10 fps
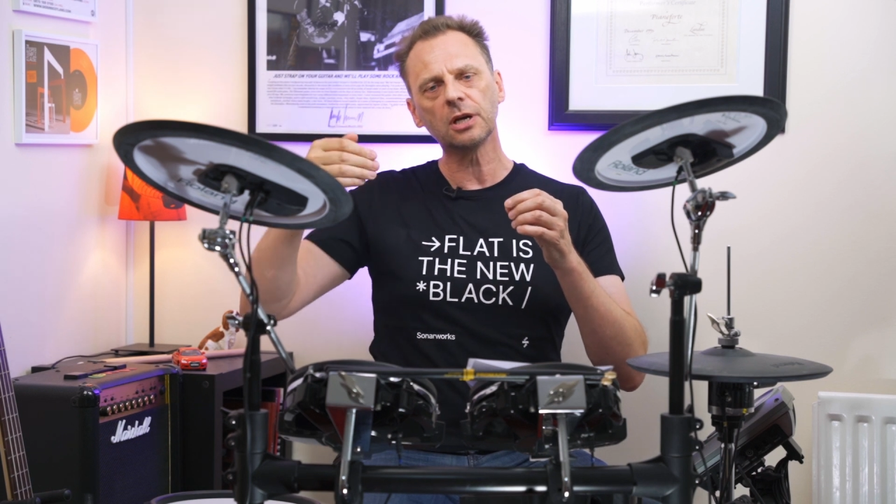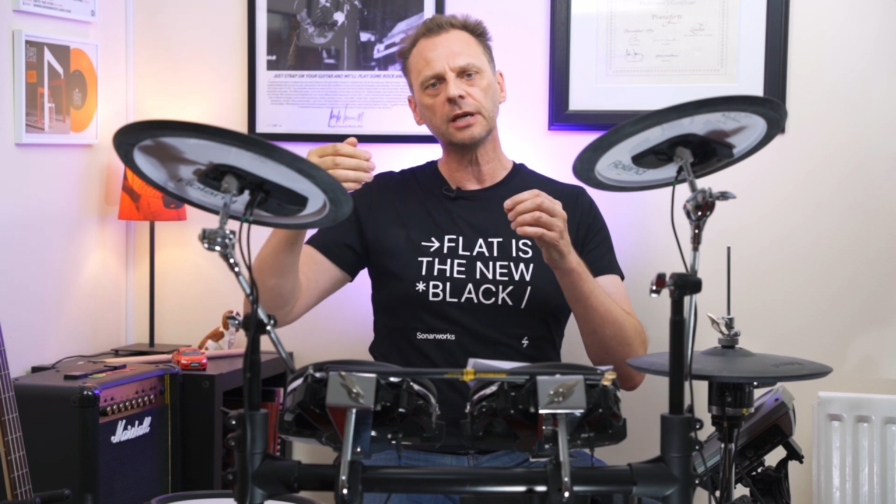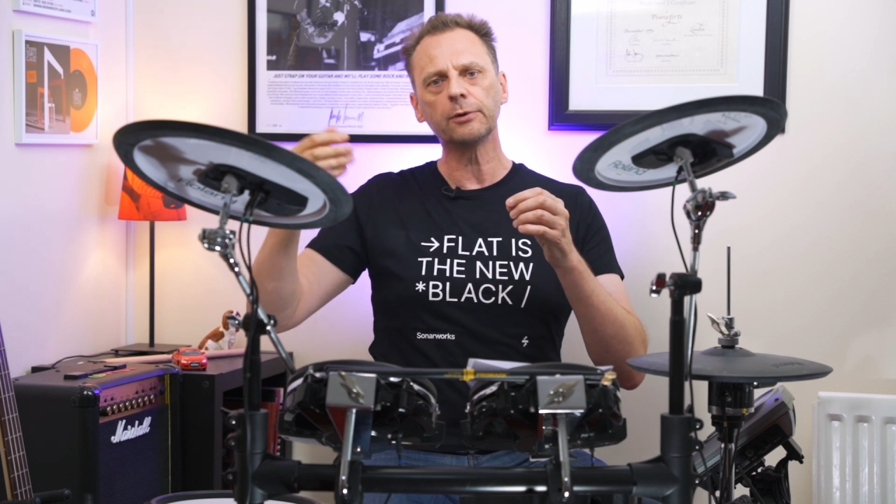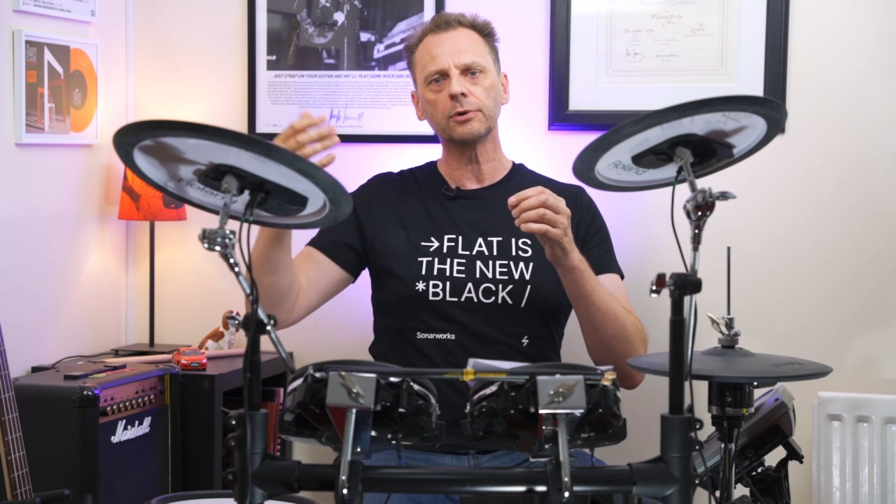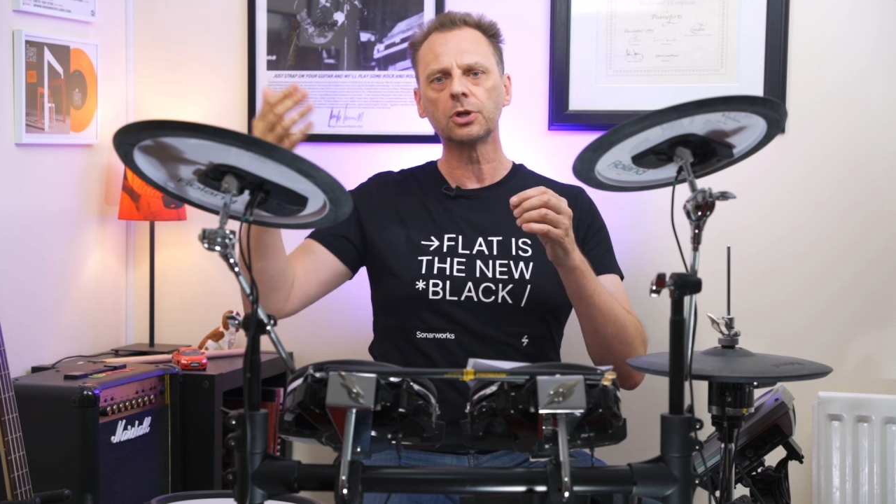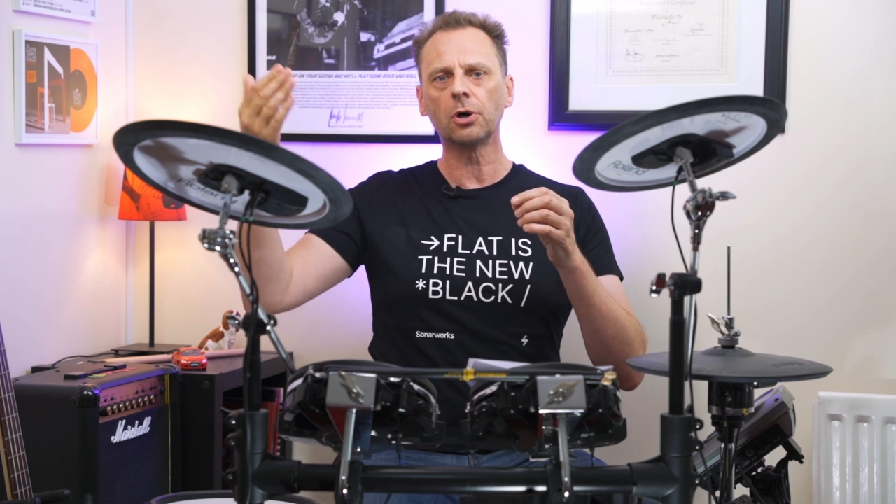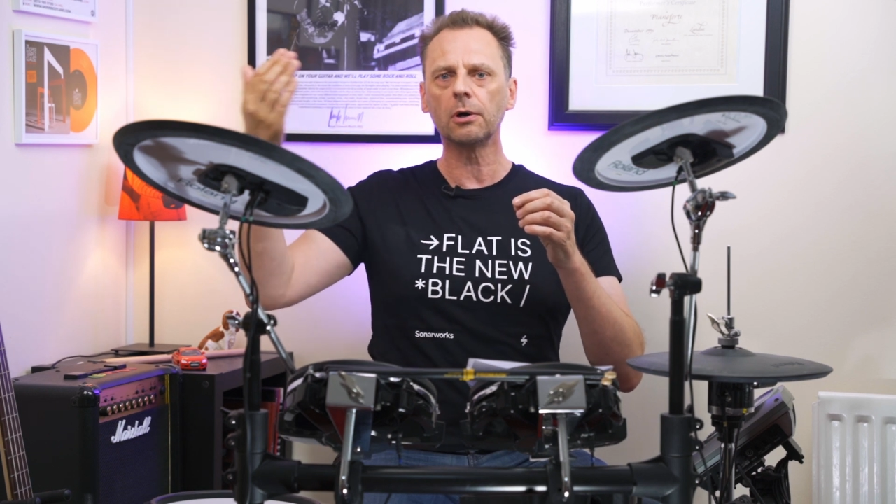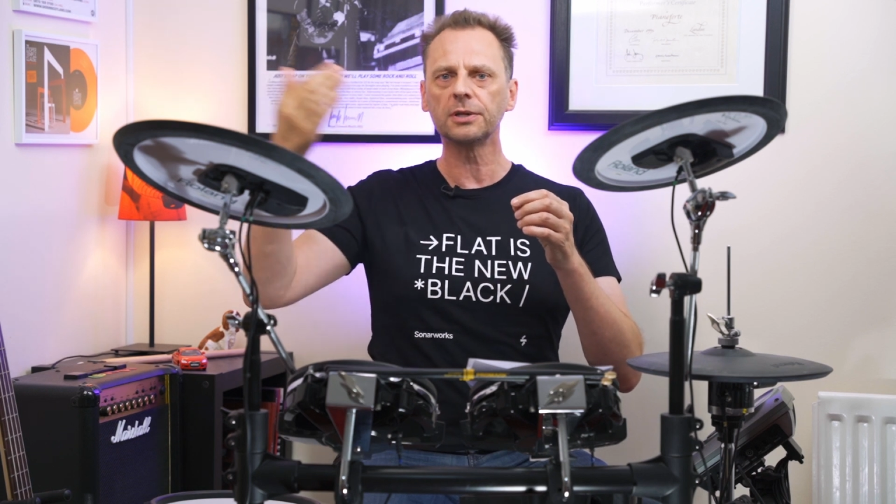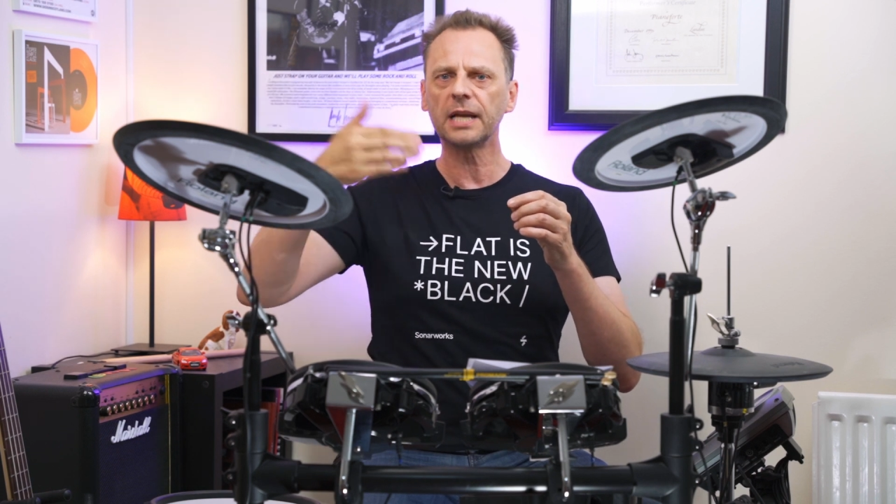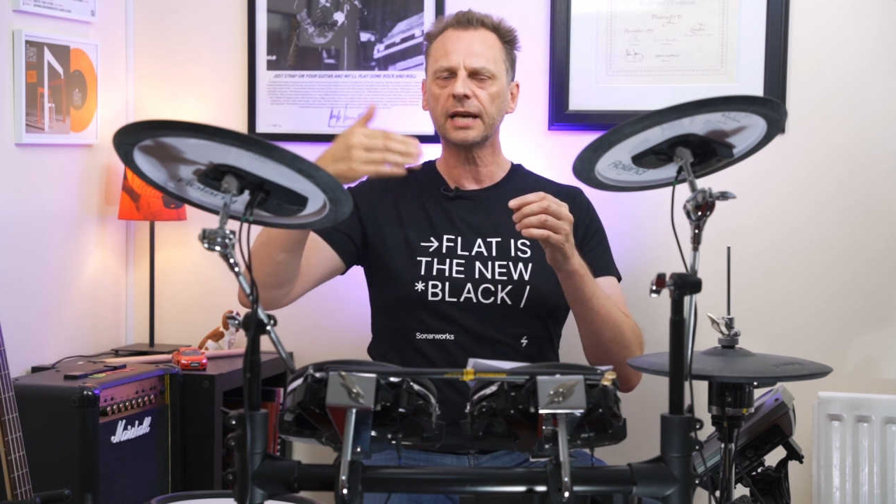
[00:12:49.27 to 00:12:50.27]
and it would
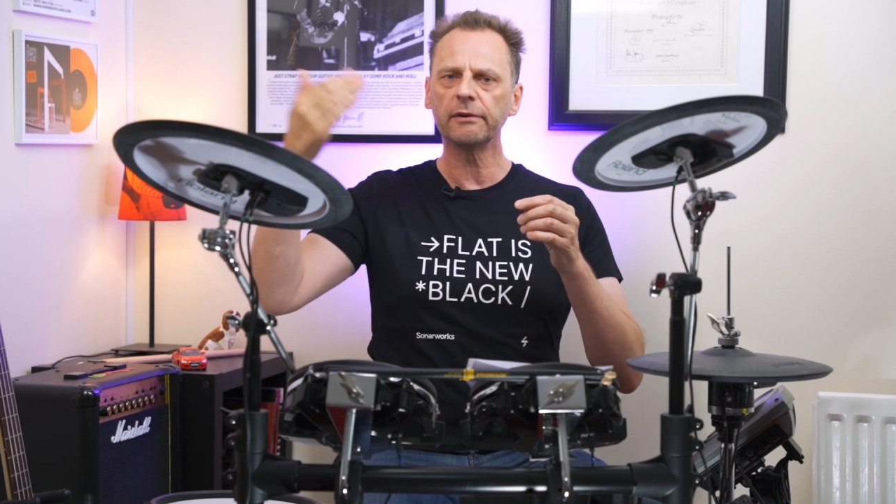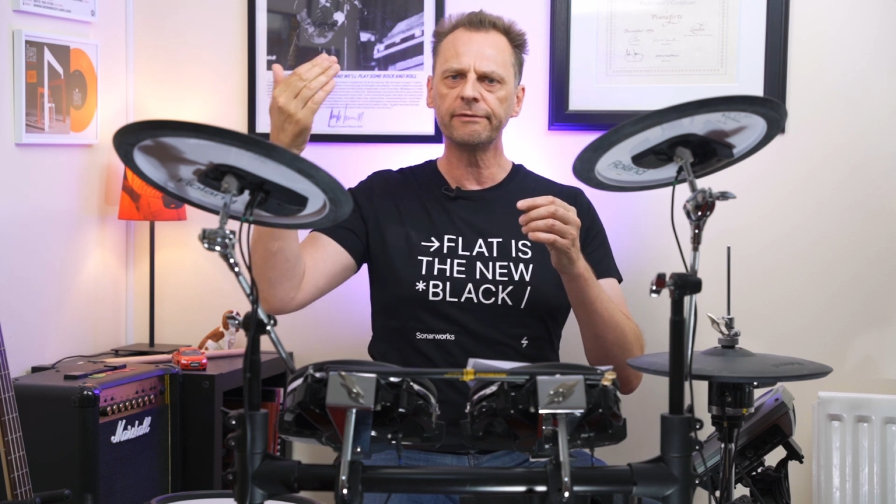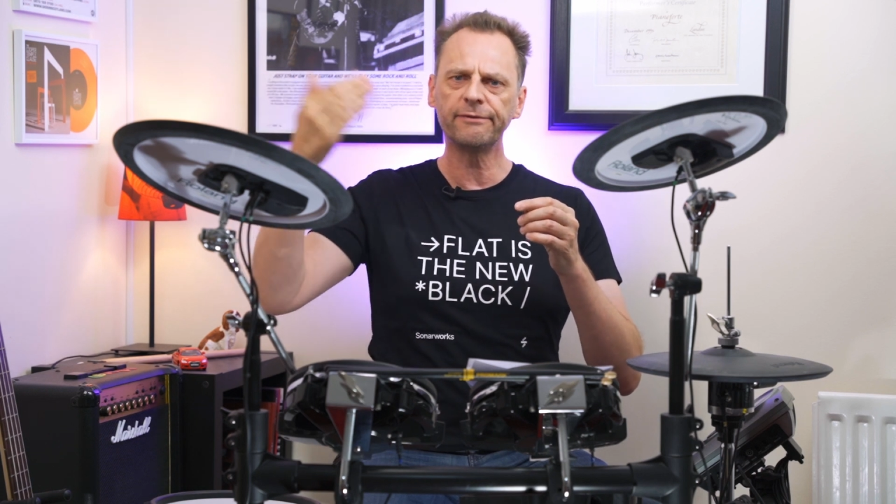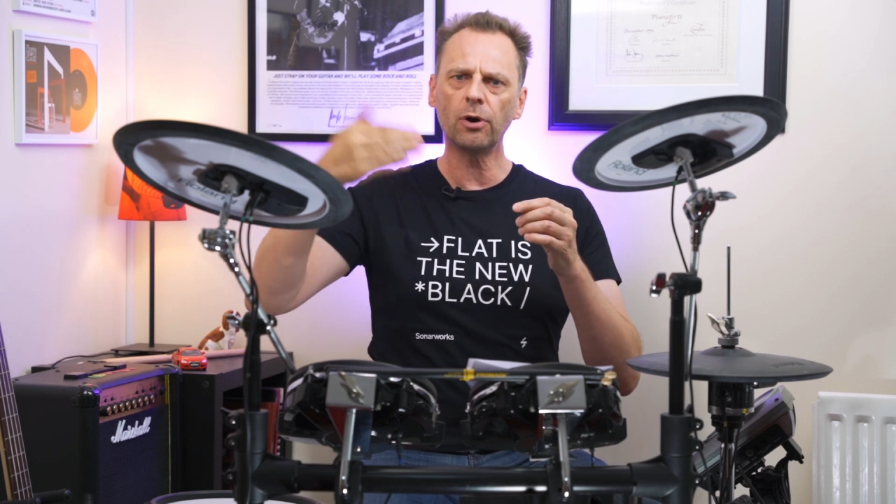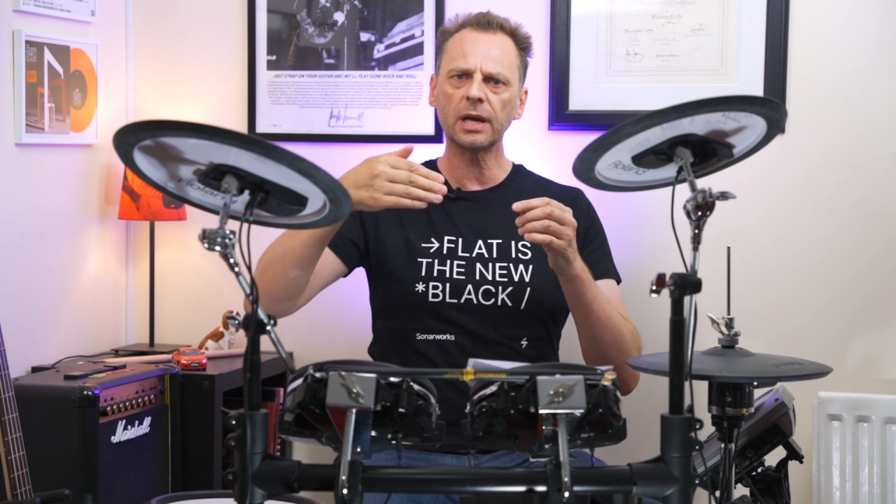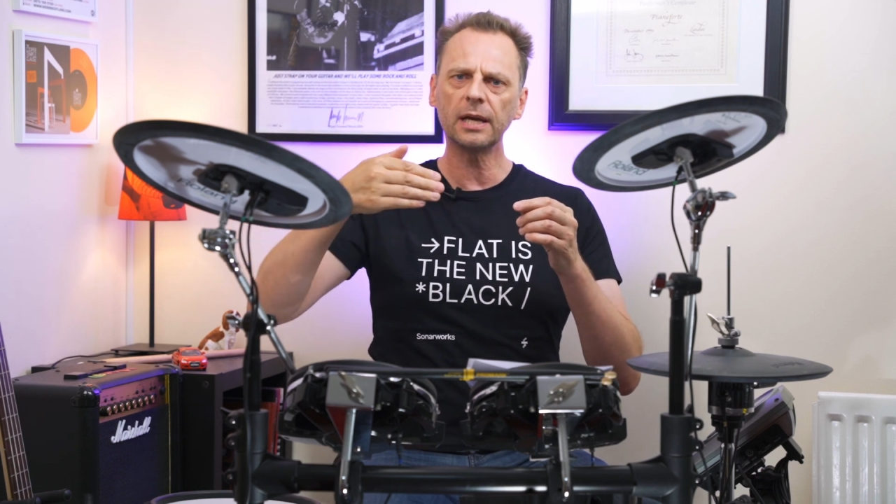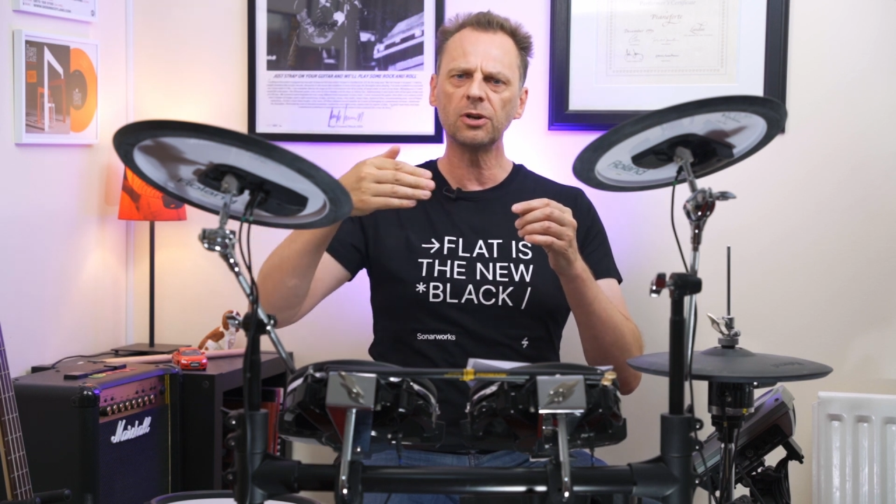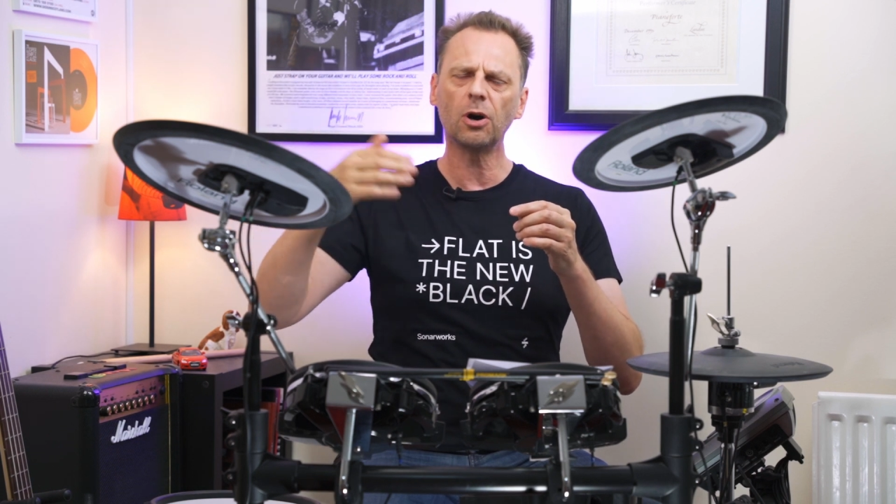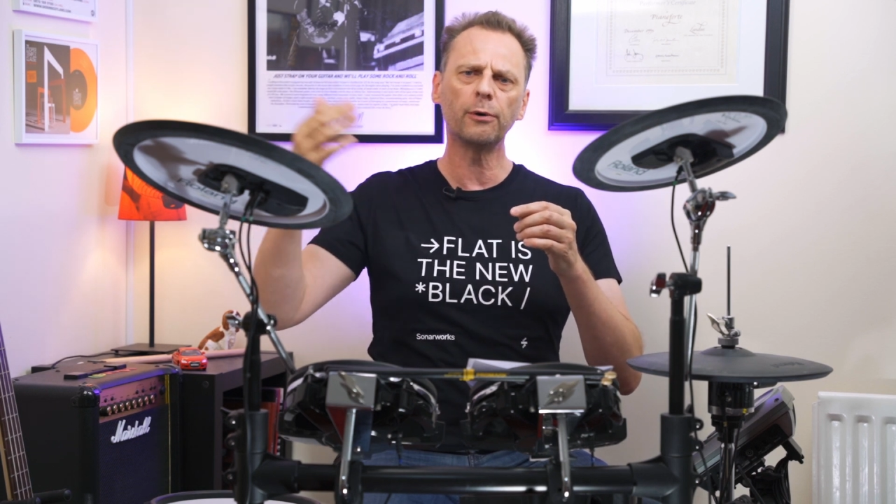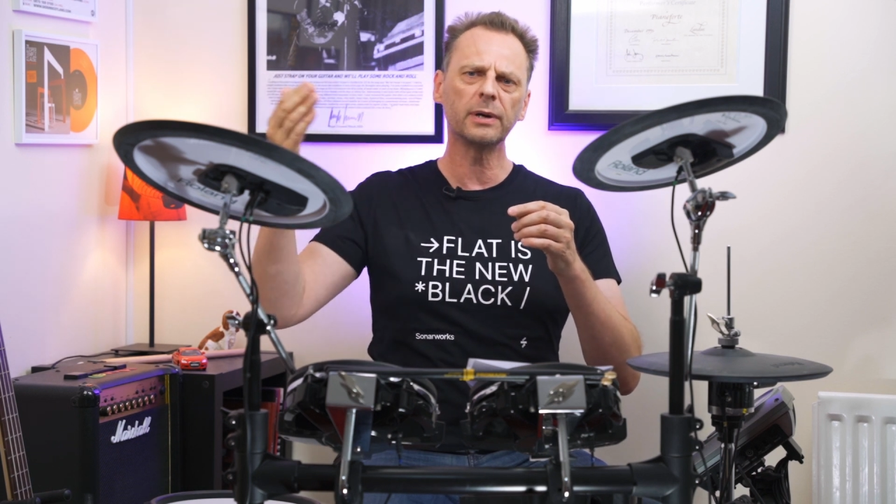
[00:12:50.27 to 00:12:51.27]
cause like a
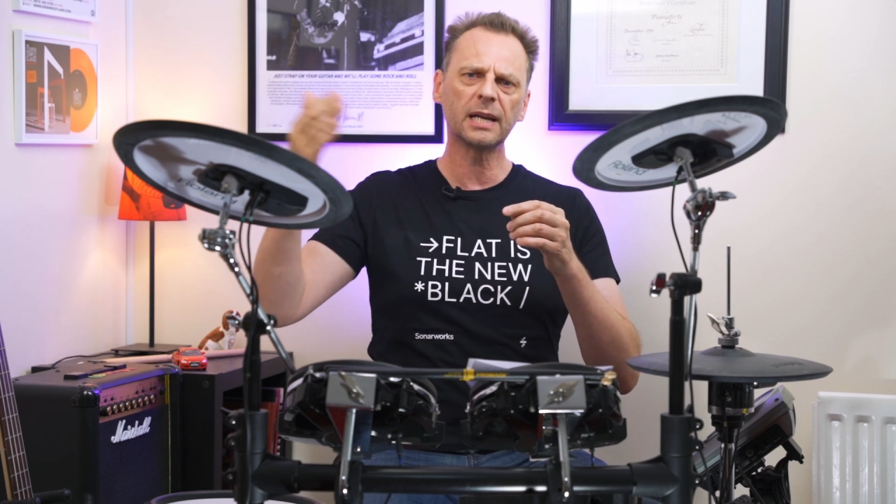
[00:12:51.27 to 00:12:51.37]
fogging or a